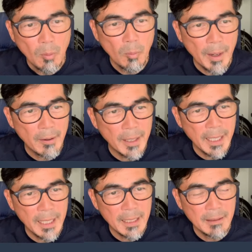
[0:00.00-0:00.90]

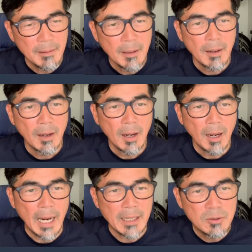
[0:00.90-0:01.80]
wherein
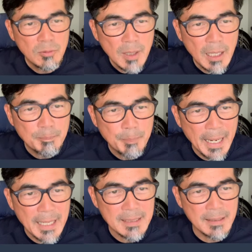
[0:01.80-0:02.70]
I do not
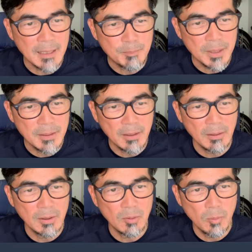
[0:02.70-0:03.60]
pass that
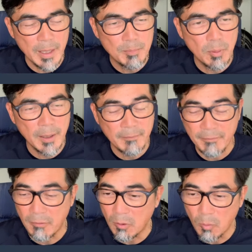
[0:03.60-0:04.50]
particular waypoint
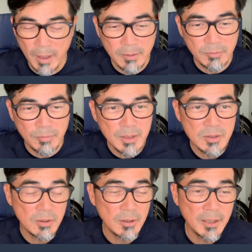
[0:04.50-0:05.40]
for one
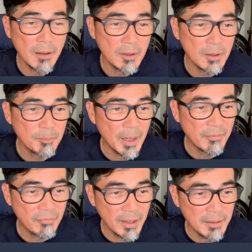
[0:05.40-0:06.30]
reason or another.
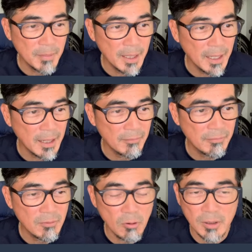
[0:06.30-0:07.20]
My friend may
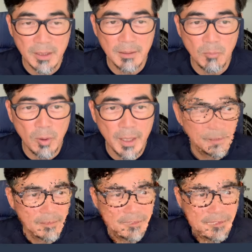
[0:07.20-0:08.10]
have called in the
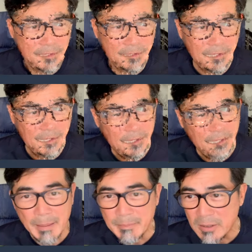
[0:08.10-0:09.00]
morning and said,
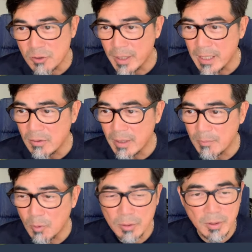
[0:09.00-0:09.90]
I'm not joining you
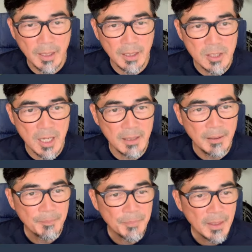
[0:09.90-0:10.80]
anymore today,
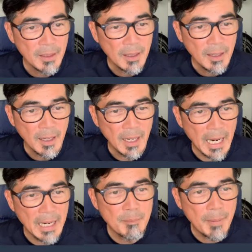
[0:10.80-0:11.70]
John.
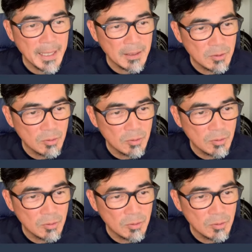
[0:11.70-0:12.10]
I might